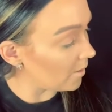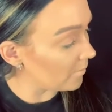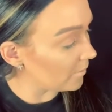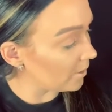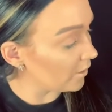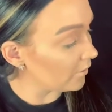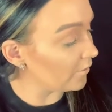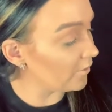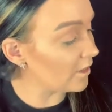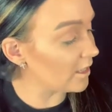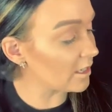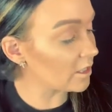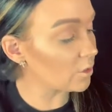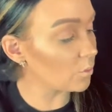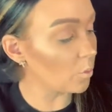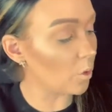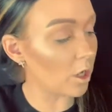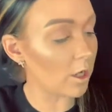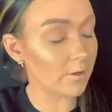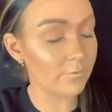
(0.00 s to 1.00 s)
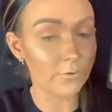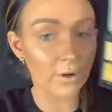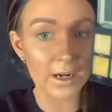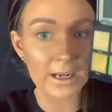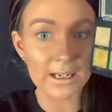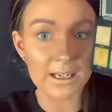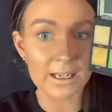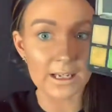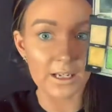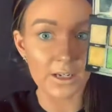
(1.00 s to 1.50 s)
this one
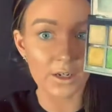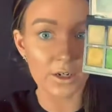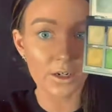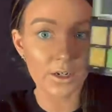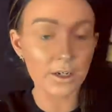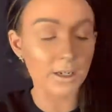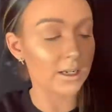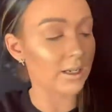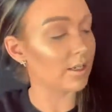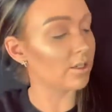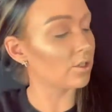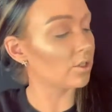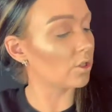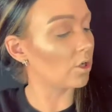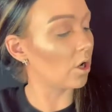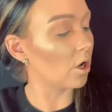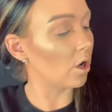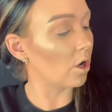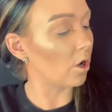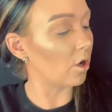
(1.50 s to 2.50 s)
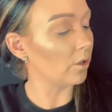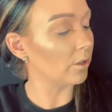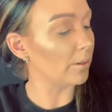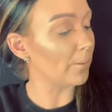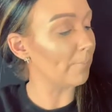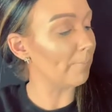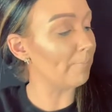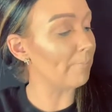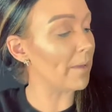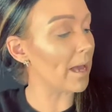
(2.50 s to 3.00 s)
right here, it's called
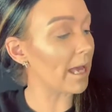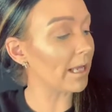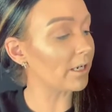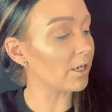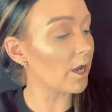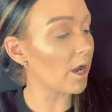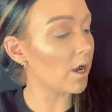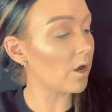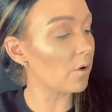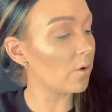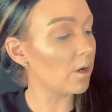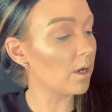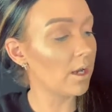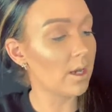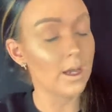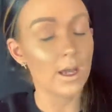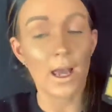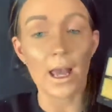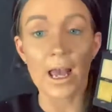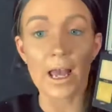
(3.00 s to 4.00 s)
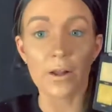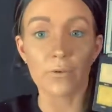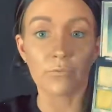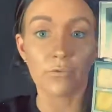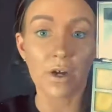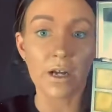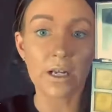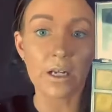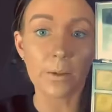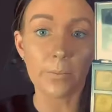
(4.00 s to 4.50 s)
Meadow, and
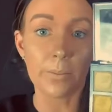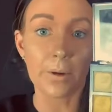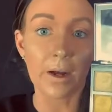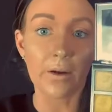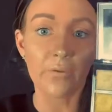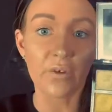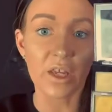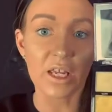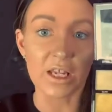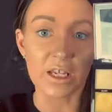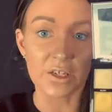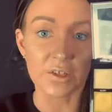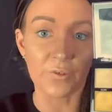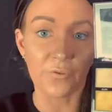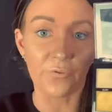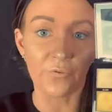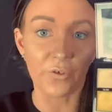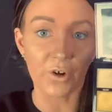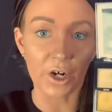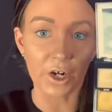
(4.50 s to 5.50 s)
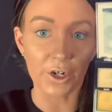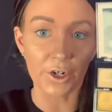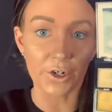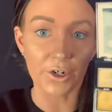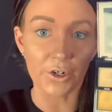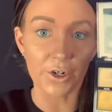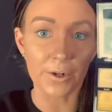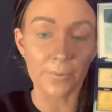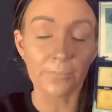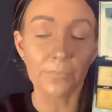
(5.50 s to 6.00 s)
right above it is
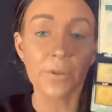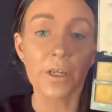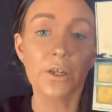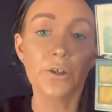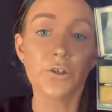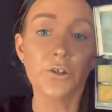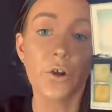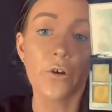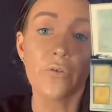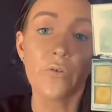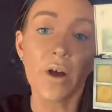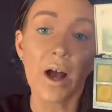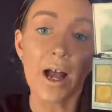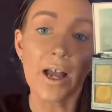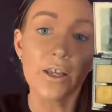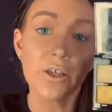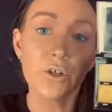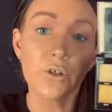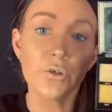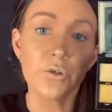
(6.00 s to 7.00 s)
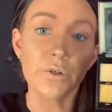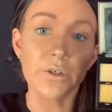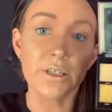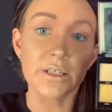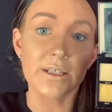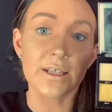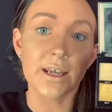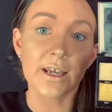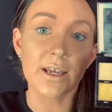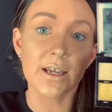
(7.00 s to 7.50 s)
Fern. So if I use
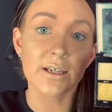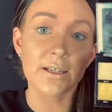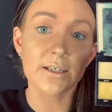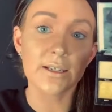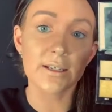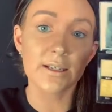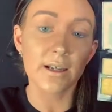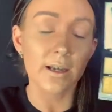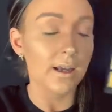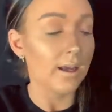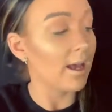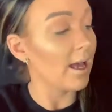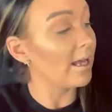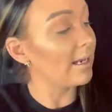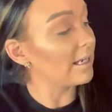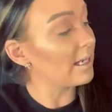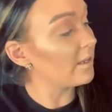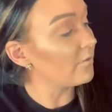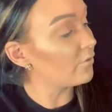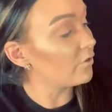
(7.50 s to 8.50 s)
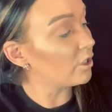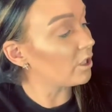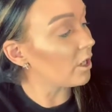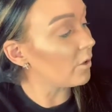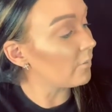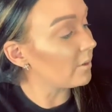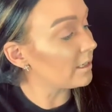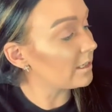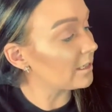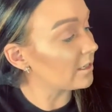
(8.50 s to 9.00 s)
this and even go
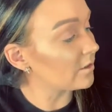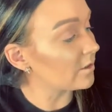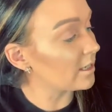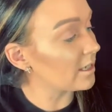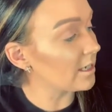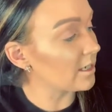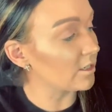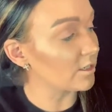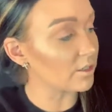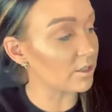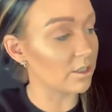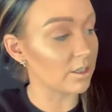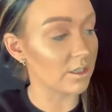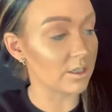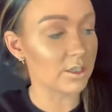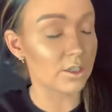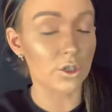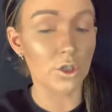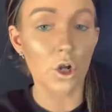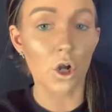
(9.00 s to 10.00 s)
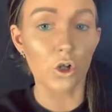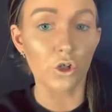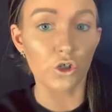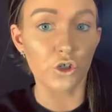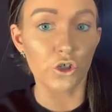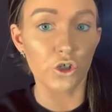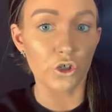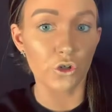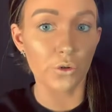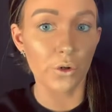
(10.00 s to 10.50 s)
into this is called
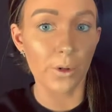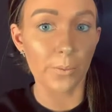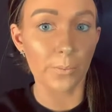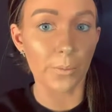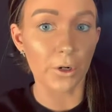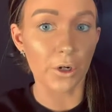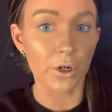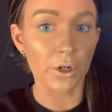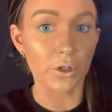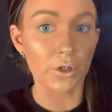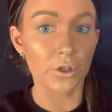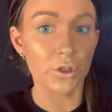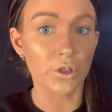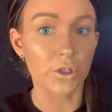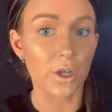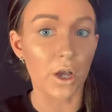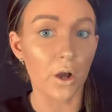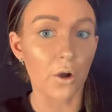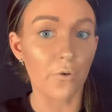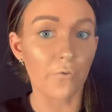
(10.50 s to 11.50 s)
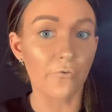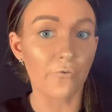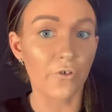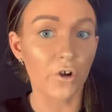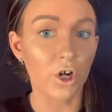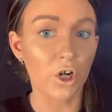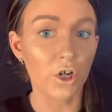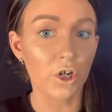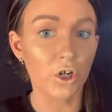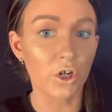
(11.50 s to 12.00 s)
Juniper. So
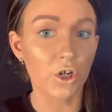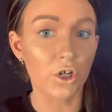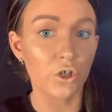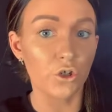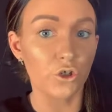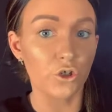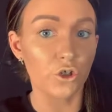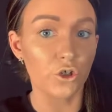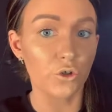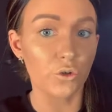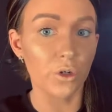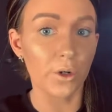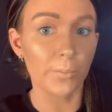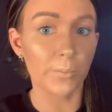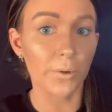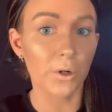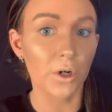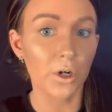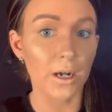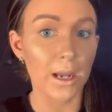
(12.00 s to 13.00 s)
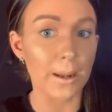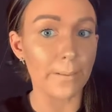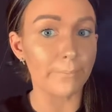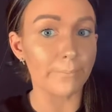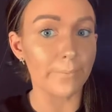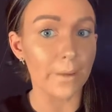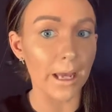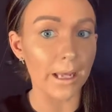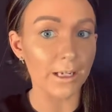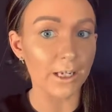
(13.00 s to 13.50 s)
Fern, Juniper, and
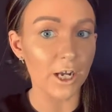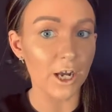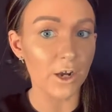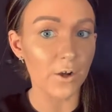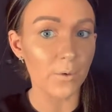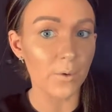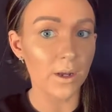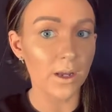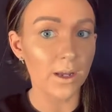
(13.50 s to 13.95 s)
Meadow,